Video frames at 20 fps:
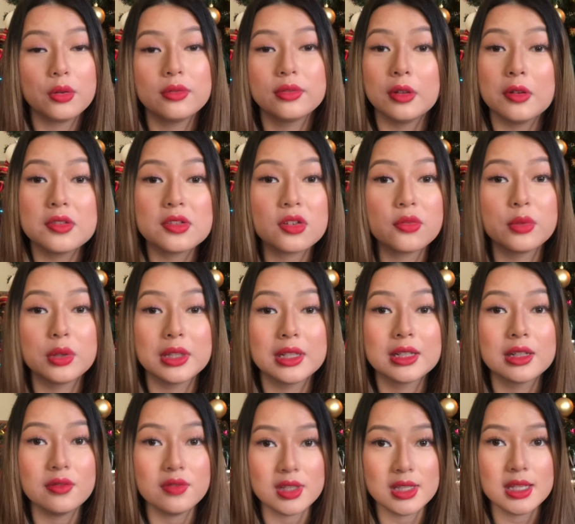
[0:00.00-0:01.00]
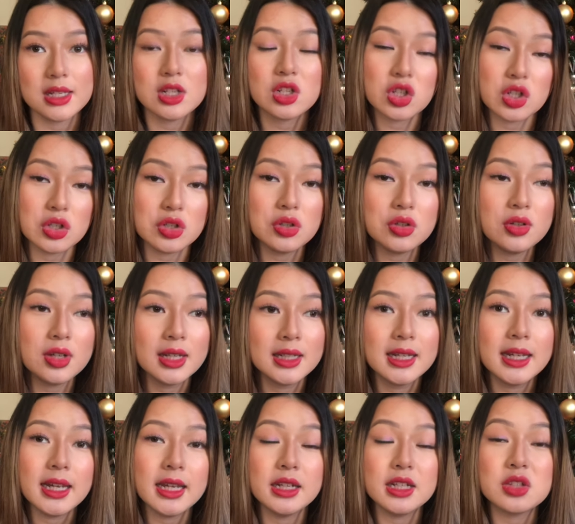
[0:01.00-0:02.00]
Those are really convenient too,
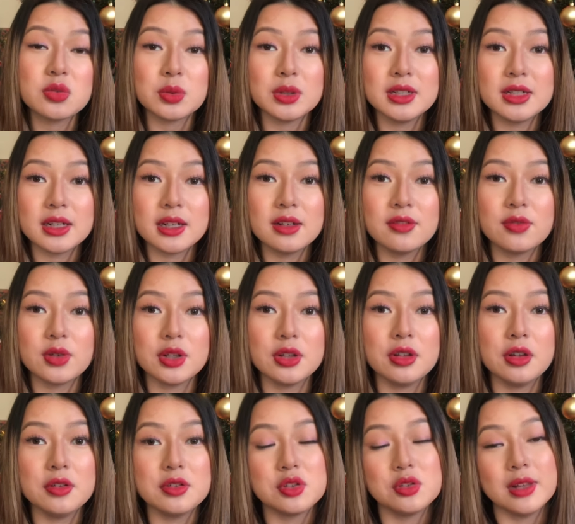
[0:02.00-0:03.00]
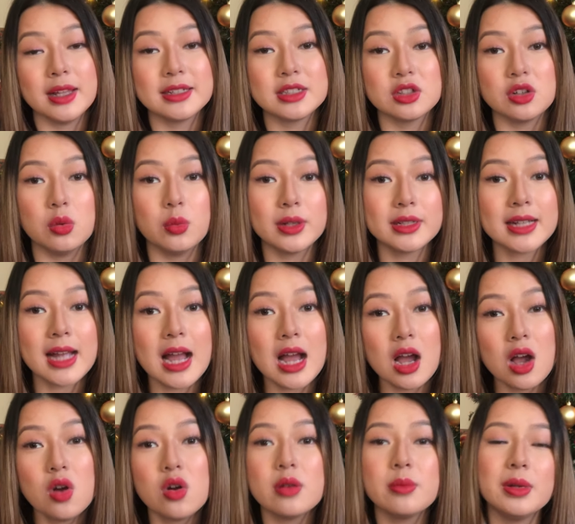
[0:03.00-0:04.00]
and it's really good for those who like to go work
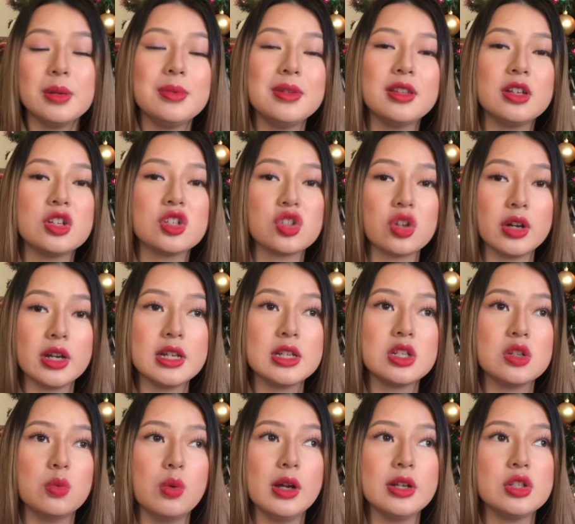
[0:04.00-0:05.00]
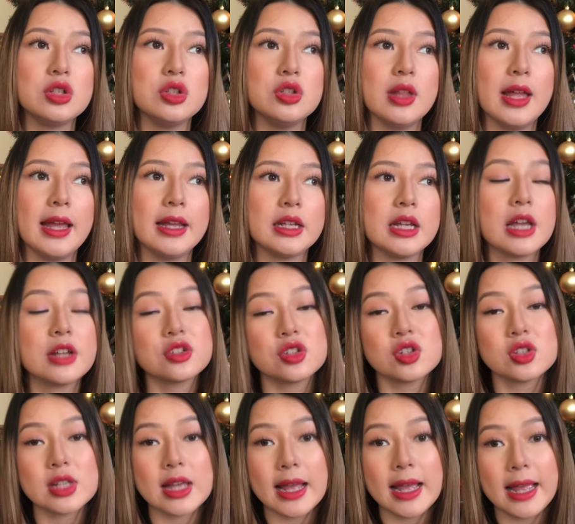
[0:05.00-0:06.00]
out, or maybe they're starting to want to like
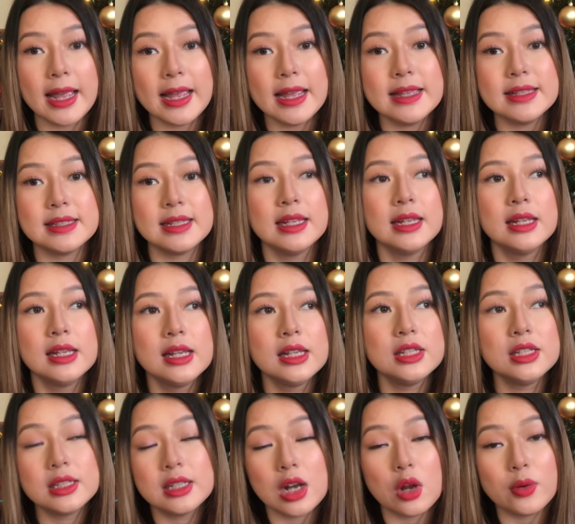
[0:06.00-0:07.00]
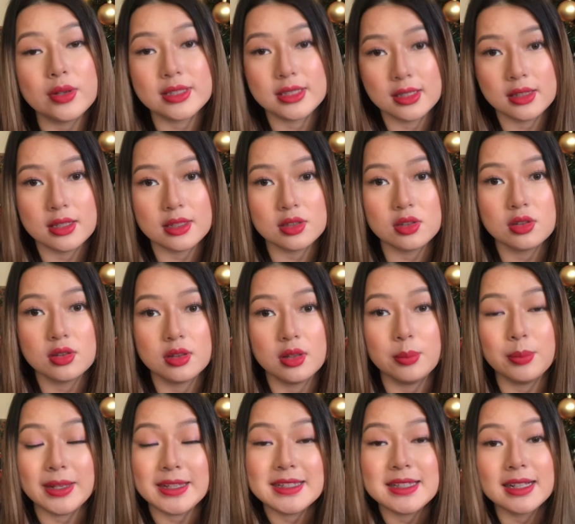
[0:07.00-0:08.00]
exercise. You can always get the, the
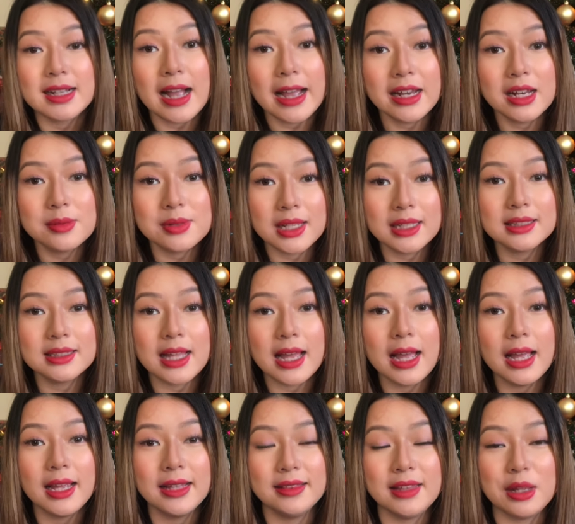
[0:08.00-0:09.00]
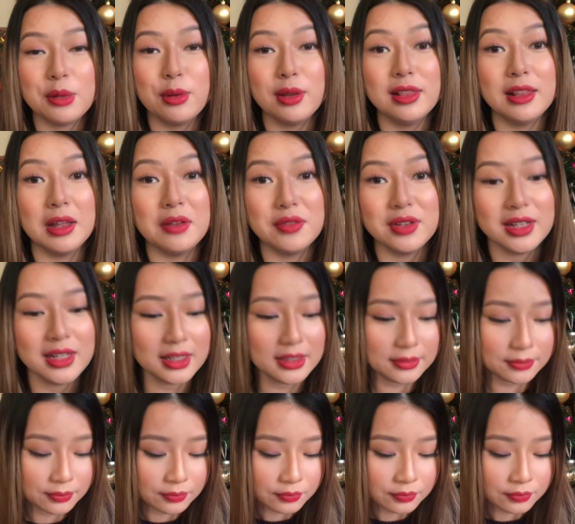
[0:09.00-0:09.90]
basic items like that, and they would love it.